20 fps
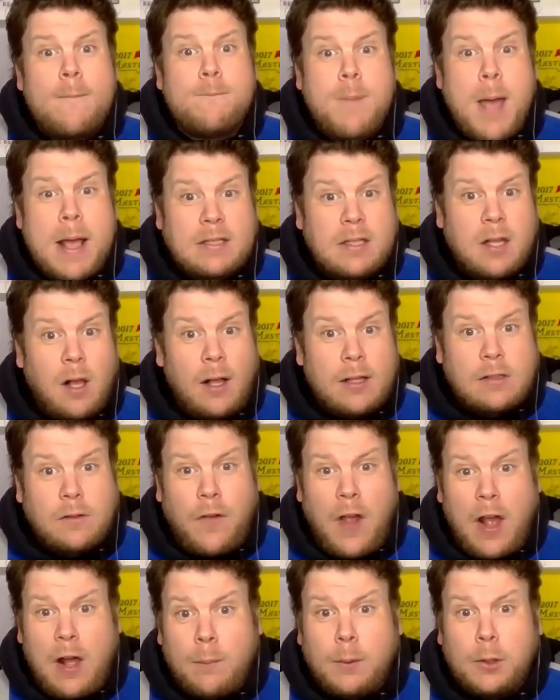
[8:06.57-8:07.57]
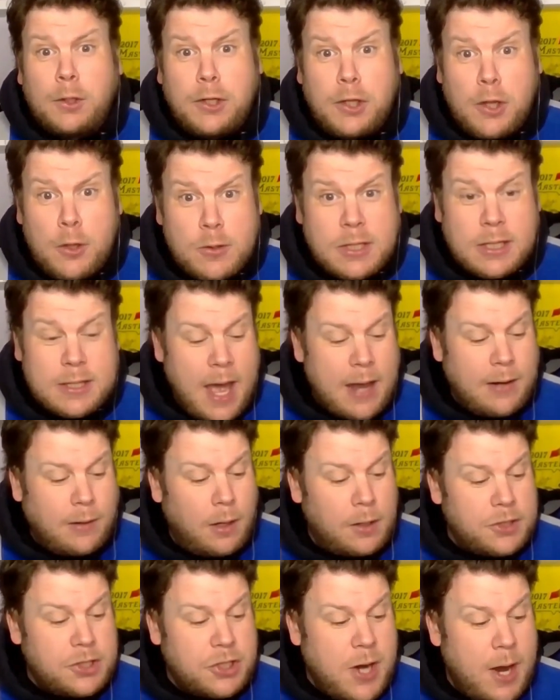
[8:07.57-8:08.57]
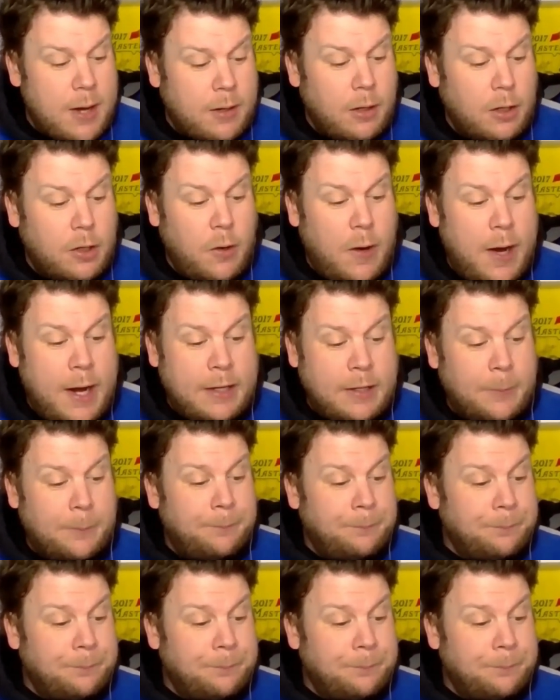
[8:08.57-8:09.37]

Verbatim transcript: Best odds available using that odds checker grid.